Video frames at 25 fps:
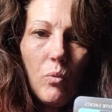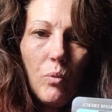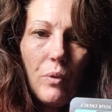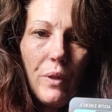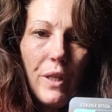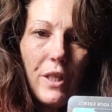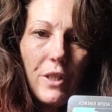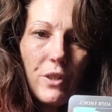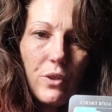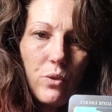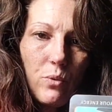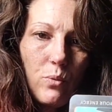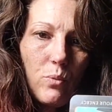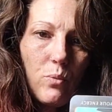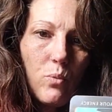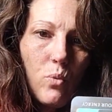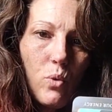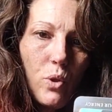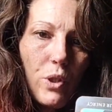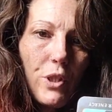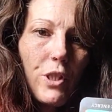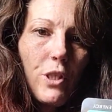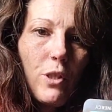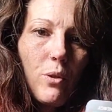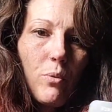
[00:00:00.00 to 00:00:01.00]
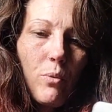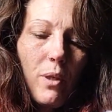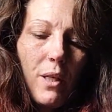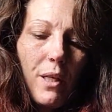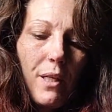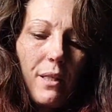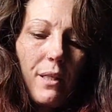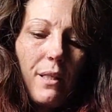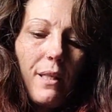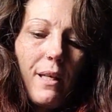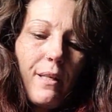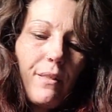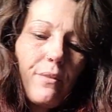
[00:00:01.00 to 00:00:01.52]
This water will
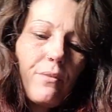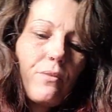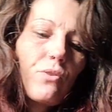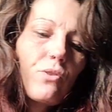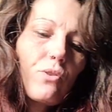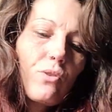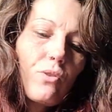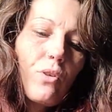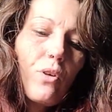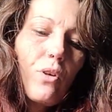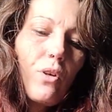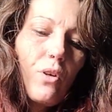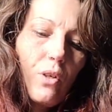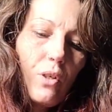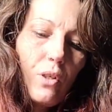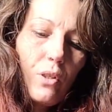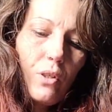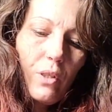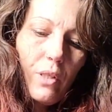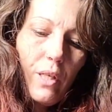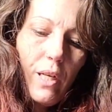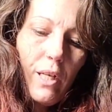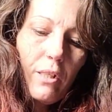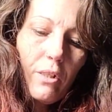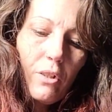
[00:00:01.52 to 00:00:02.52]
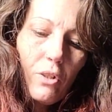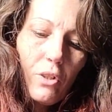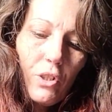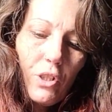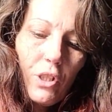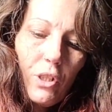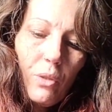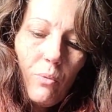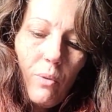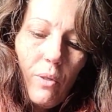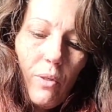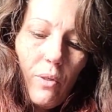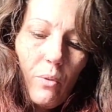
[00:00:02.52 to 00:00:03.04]
cleanse our
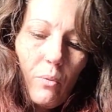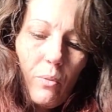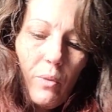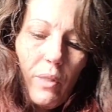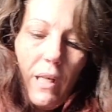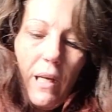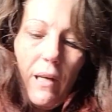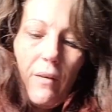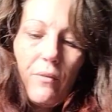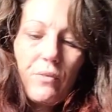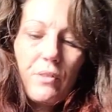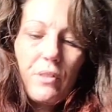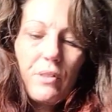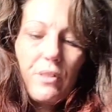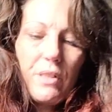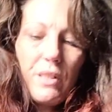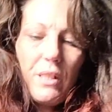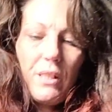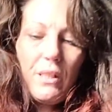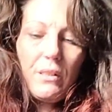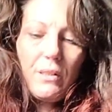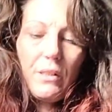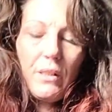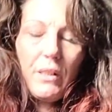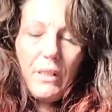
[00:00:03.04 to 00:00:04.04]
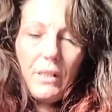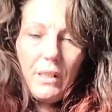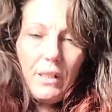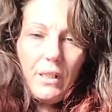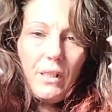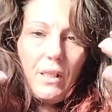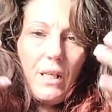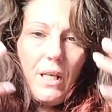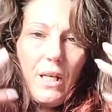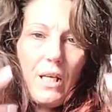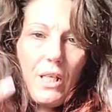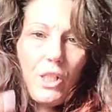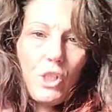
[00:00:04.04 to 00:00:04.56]
energy, whether we have to take like
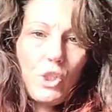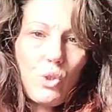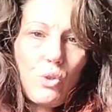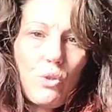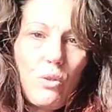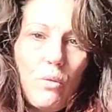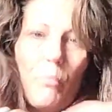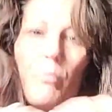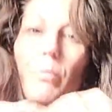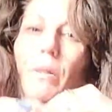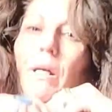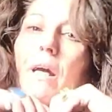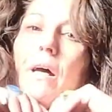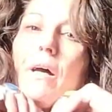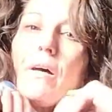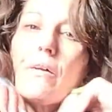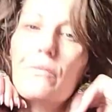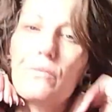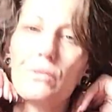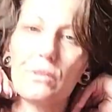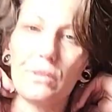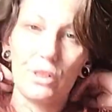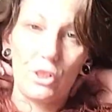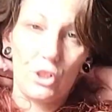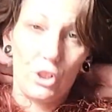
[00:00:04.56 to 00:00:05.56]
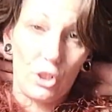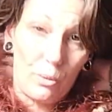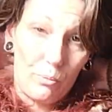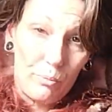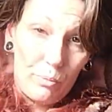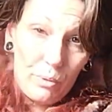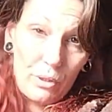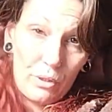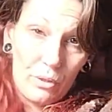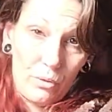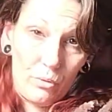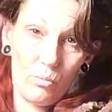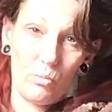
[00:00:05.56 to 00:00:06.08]
an actual bath to
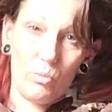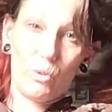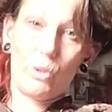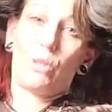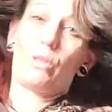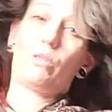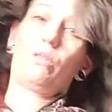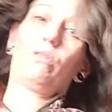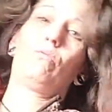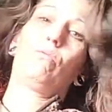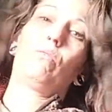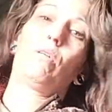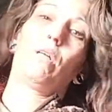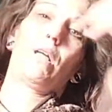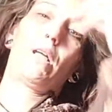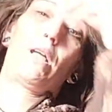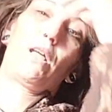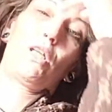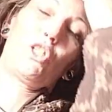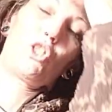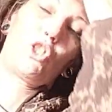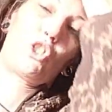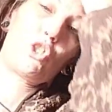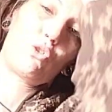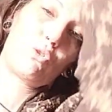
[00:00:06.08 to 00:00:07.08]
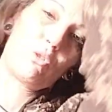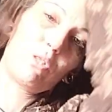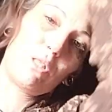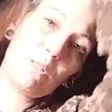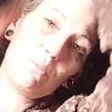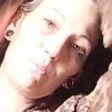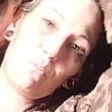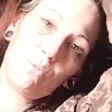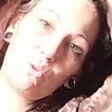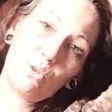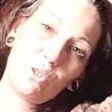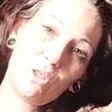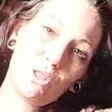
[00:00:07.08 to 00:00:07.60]
jump in the water running
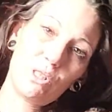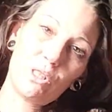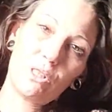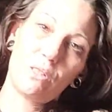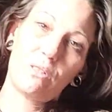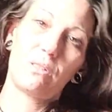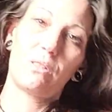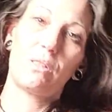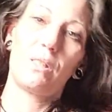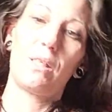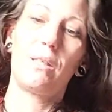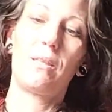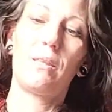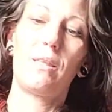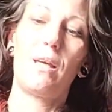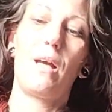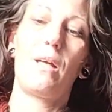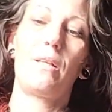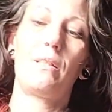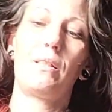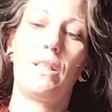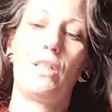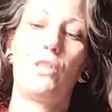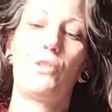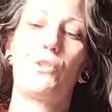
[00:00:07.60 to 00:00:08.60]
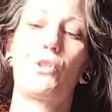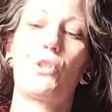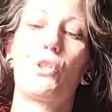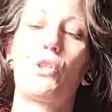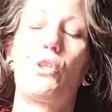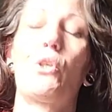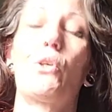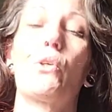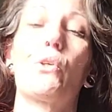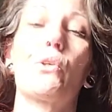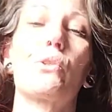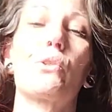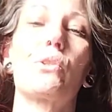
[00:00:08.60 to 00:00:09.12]
stream, or just like that nature
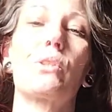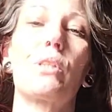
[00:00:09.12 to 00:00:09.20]
card